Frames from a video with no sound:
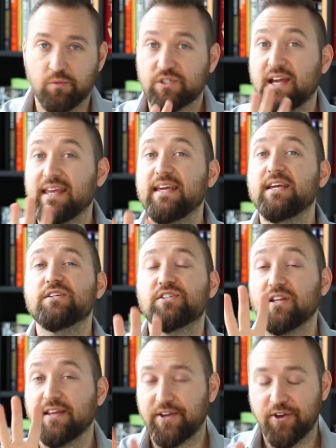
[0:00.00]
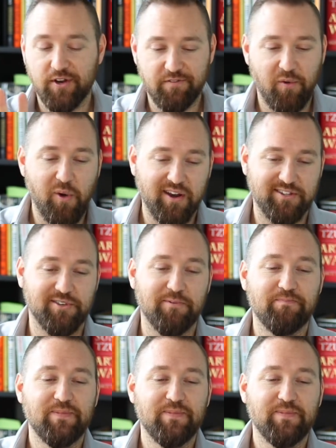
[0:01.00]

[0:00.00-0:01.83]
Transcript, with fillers: which I easily could if I wanted to.